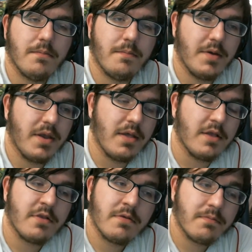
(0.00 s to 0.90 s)
But yeah,
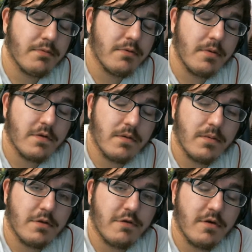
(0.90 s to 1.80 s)
that's pretty much all
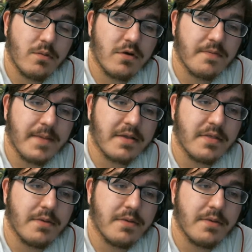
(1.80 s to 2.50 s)
my channel was back then.